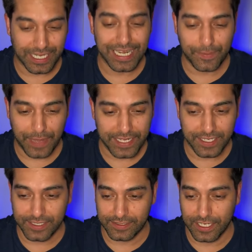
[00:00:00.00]
clickbait
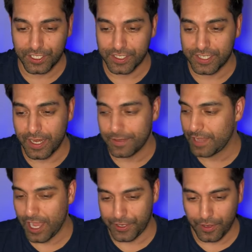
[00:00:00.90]
is essentially saying,
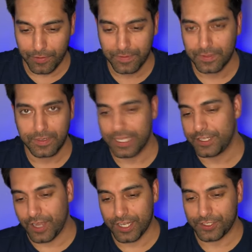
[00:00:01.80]
I don't know, in
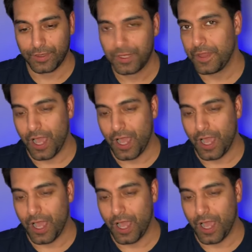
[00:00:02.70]
the title,